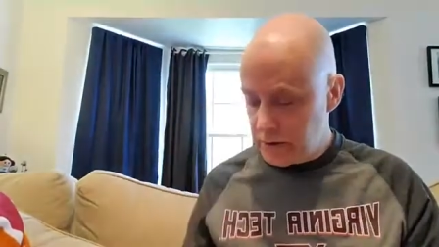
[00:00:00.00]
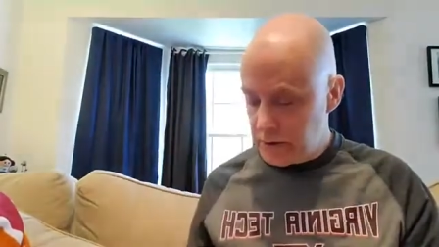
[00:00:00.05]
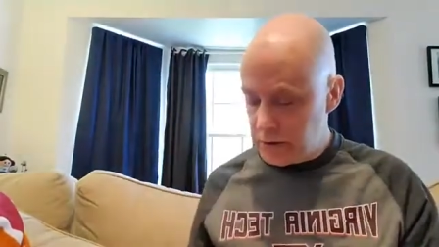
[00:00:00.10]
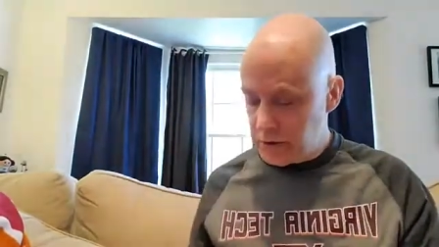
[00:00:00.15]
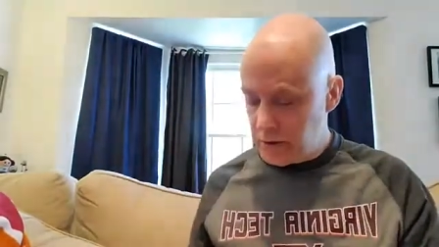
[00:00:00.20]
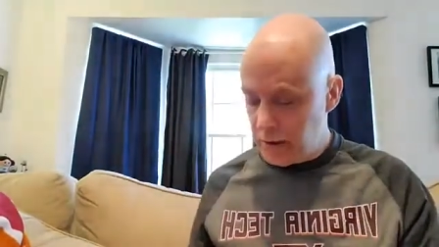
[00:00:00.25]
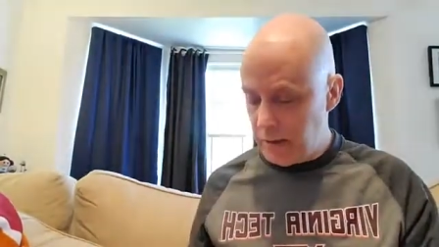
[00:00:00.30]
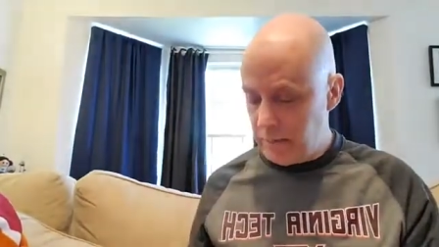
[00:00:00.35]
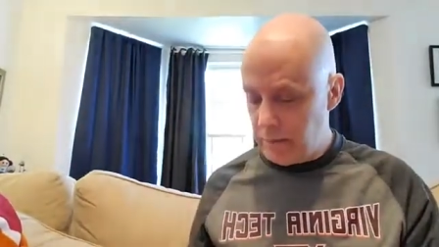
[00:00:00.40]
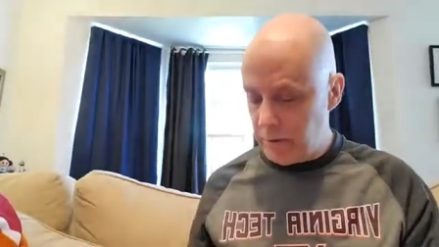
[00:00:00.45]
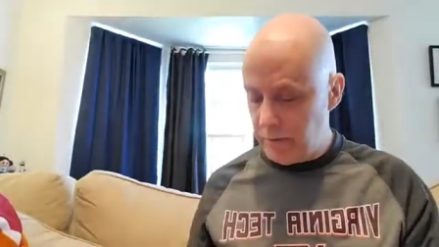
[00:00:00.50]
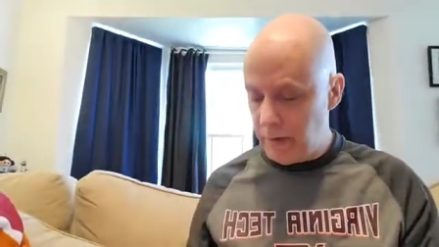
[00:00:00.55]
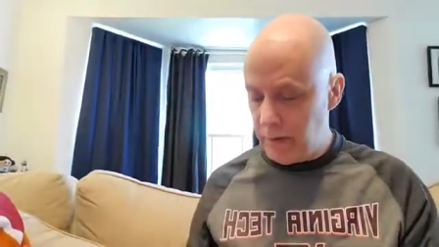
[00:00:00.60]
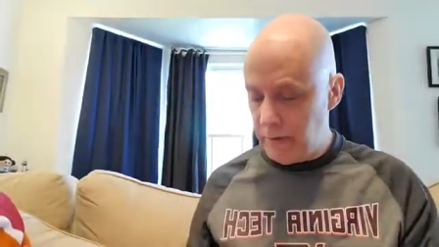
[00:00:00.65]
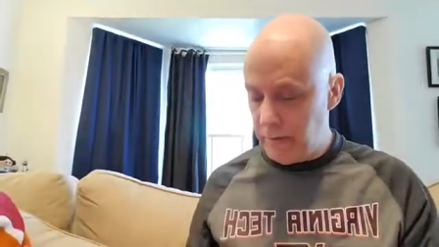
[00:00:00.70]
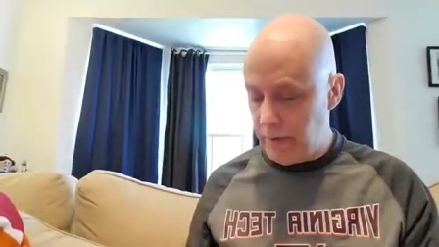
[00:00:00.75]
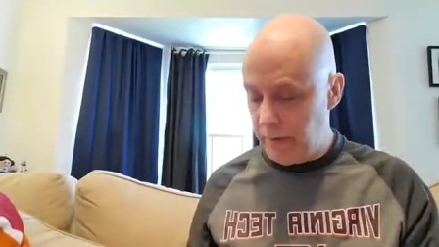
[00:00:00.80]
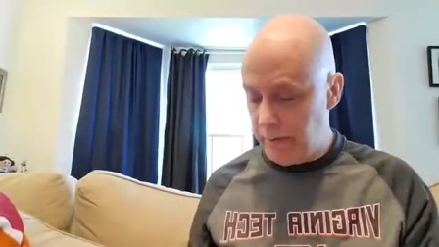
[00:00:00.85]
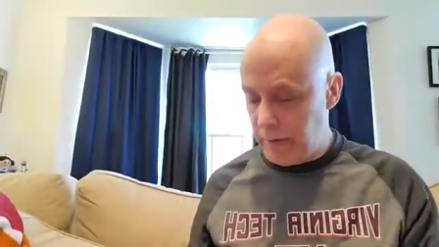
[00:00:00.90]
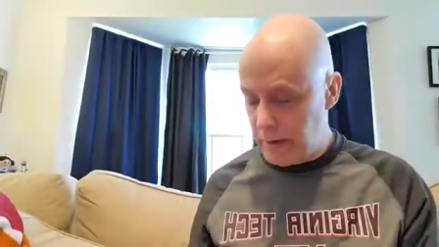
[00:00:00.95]
just say I'm going to write
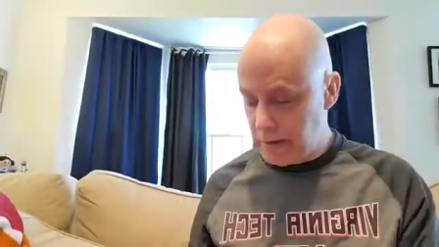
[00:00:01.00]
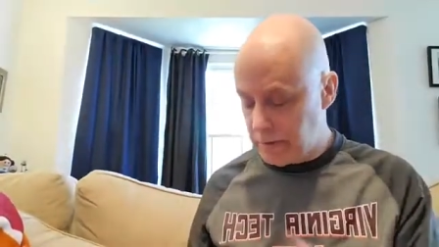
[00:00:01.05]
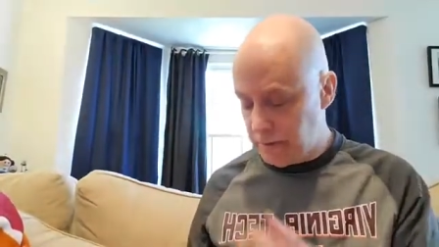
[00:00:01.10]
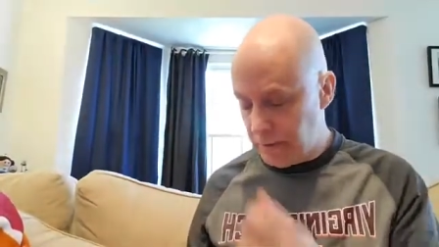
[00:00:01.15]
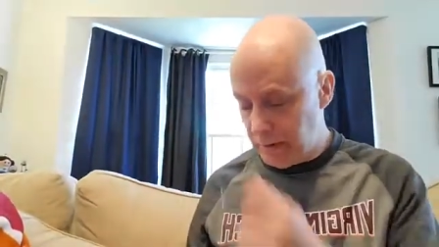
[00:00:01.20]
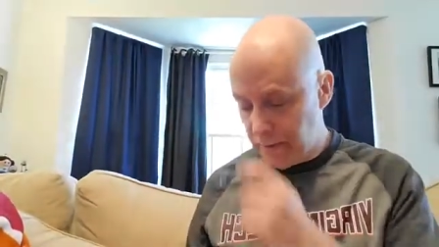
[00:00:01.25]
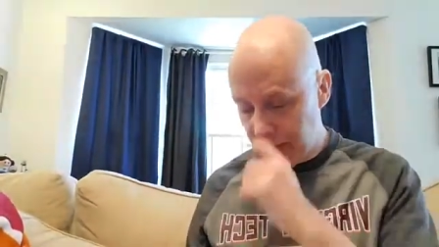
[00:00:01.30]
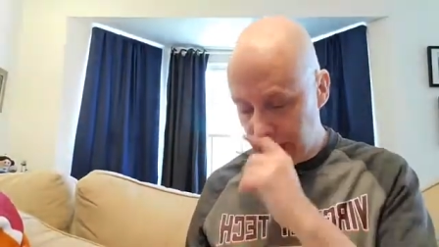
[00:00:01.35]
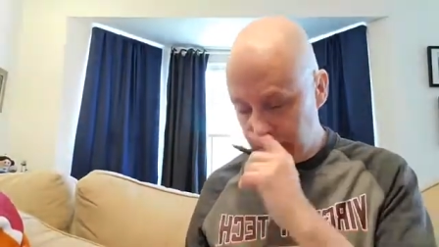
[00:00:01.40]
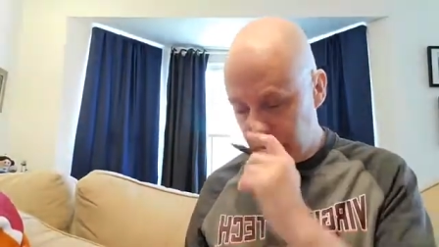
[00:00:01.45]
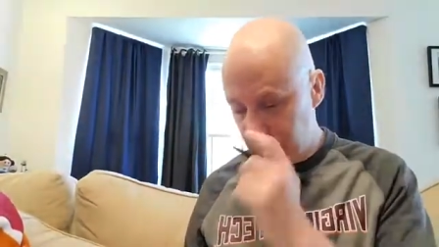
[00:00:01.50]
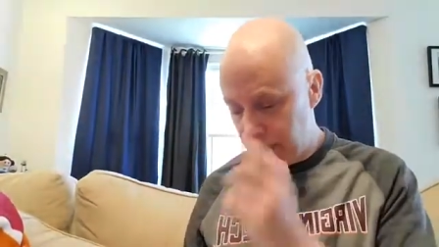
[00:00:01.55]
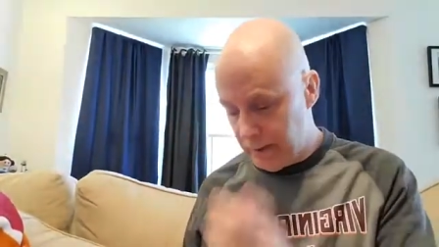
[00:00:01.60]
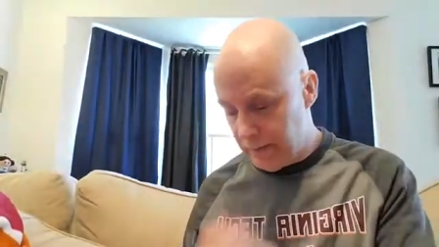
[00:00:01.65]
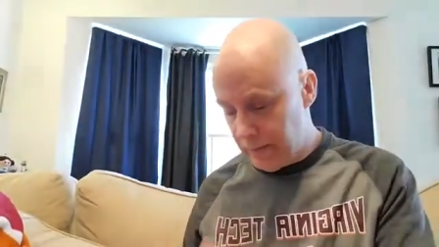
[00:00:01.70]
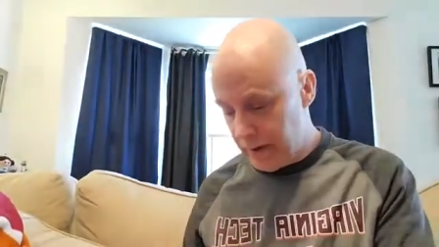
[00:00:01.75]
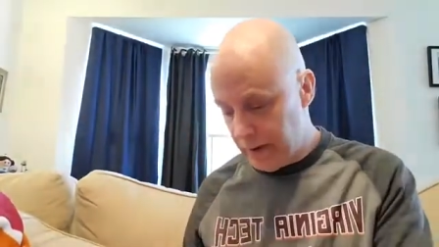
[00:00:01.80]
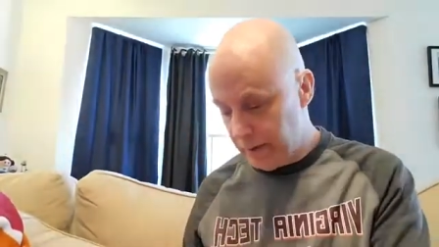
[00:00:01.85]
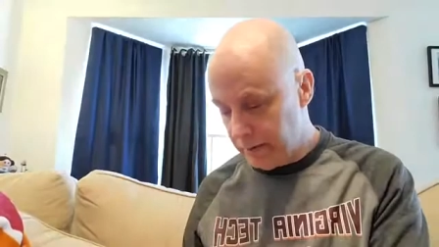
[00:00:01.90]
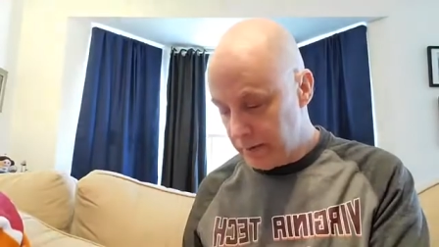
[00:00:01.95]
about baseball. I'm going to write
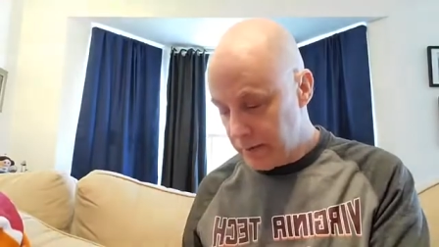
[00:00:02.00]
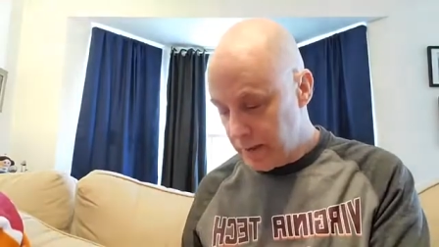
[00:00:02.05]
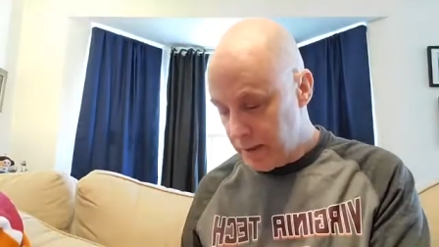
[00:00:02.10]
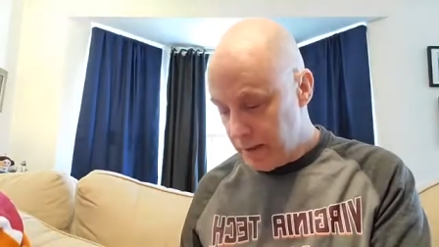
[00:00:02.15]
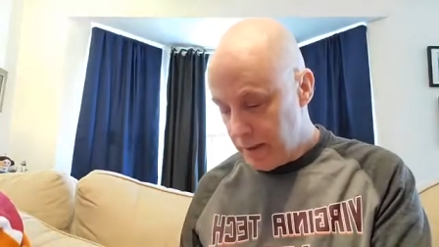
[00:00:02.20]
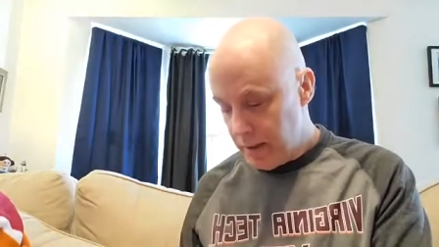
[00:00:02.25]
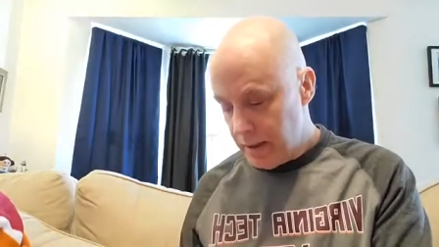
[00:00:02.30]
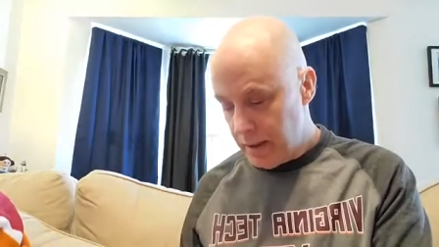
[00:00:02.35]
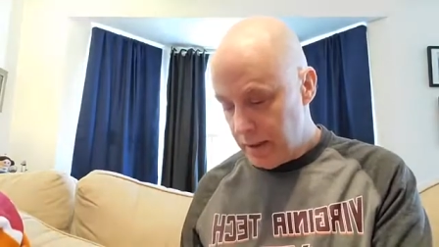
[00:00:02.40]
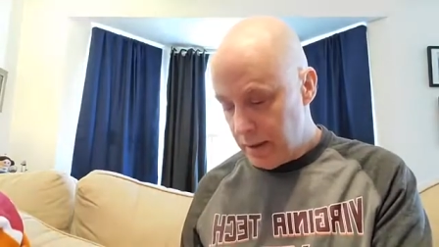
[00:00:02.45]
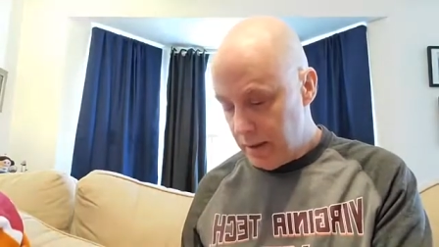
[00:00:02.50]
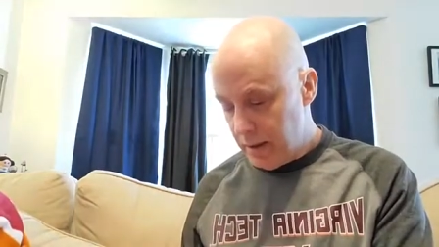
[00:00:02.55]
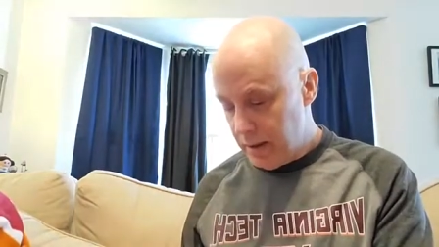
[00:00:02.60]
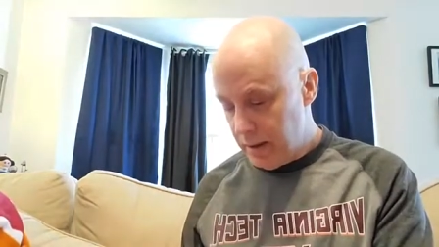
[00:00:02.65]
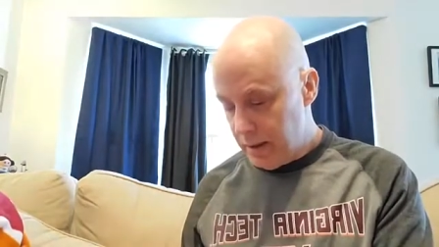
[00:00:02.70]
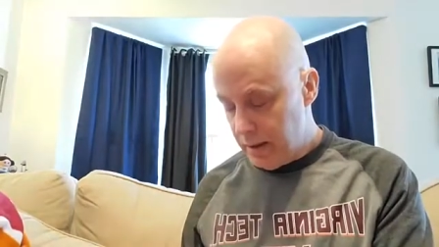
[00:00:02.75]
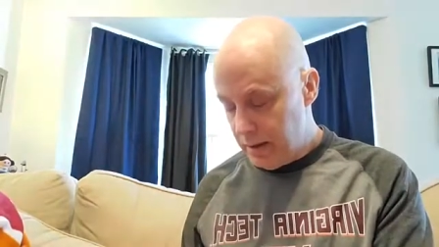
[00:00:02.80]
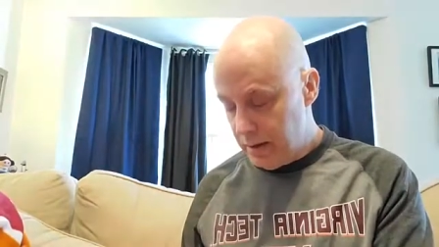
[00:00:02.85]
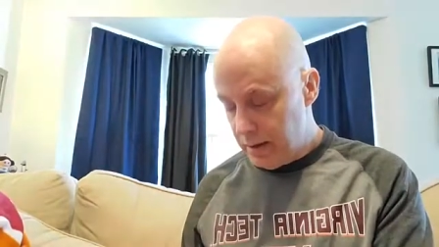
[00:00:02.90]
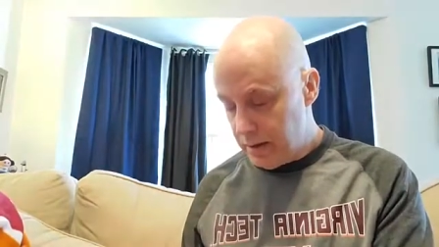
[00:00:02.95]
about
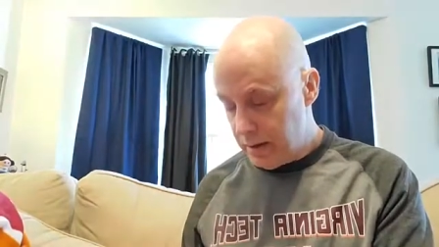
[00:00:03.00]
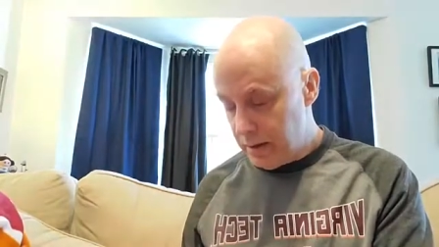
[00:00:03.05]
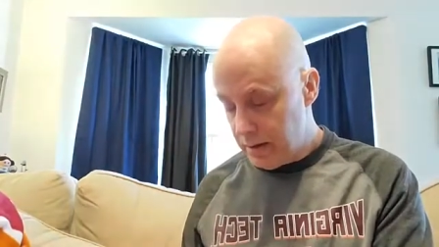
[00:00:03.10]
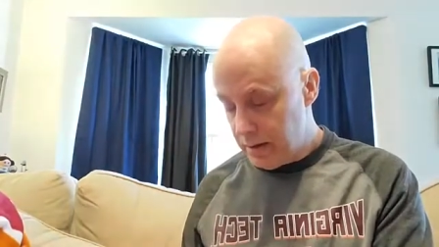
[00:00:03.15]
time